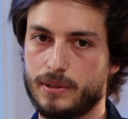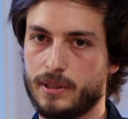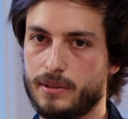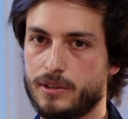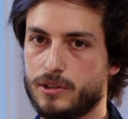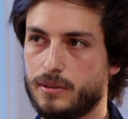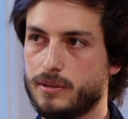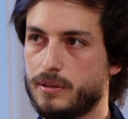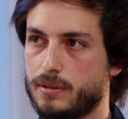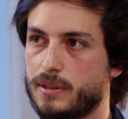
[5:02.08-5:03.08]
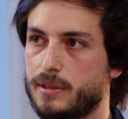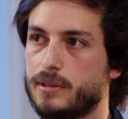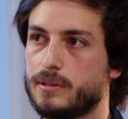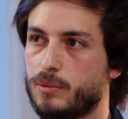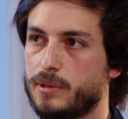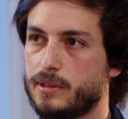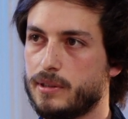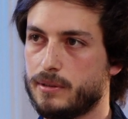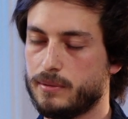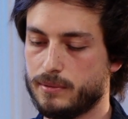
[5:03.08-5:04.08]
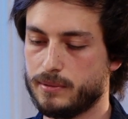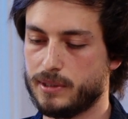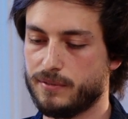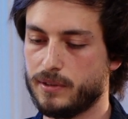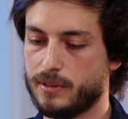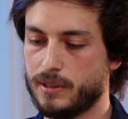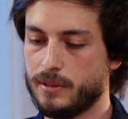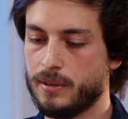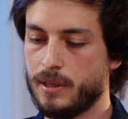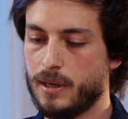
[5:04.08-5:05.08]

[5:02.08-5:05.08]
the edition in the year 2017